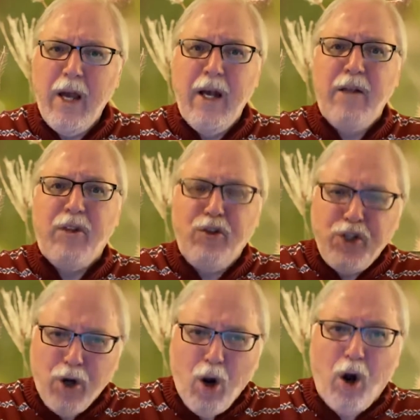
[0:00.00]
the
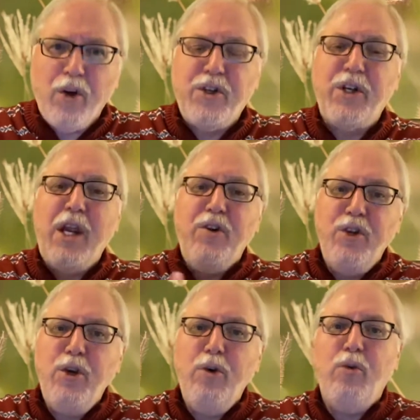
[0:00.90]
church and
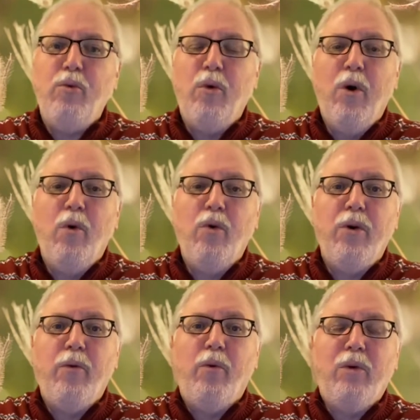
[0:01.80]
you
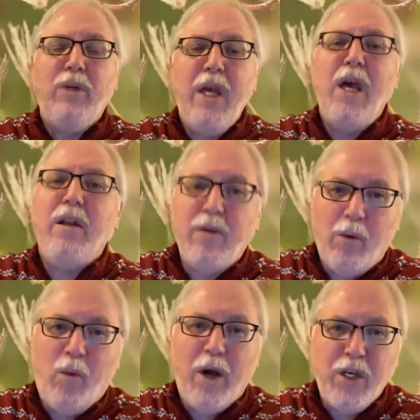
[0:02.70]
will get
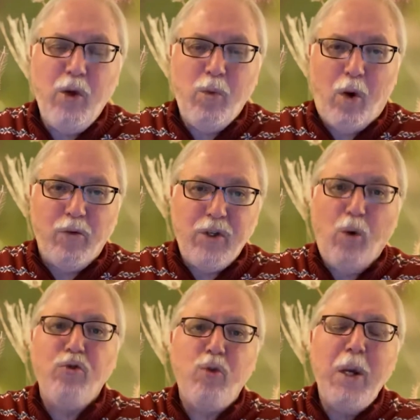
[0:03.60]
what you want.
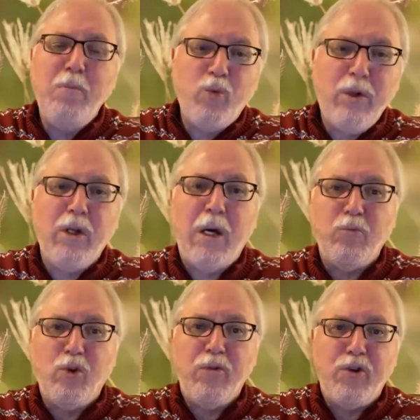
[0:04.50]
Your dreams will come
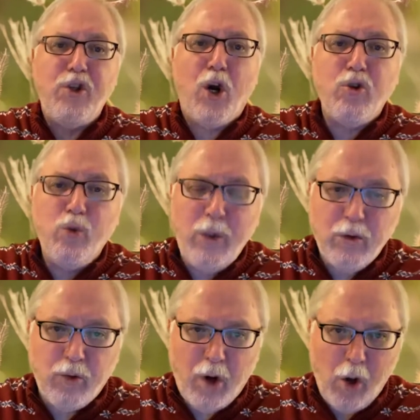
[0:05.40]
true. The church will
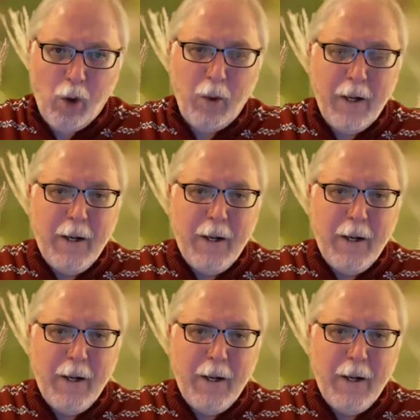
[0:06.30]
grow.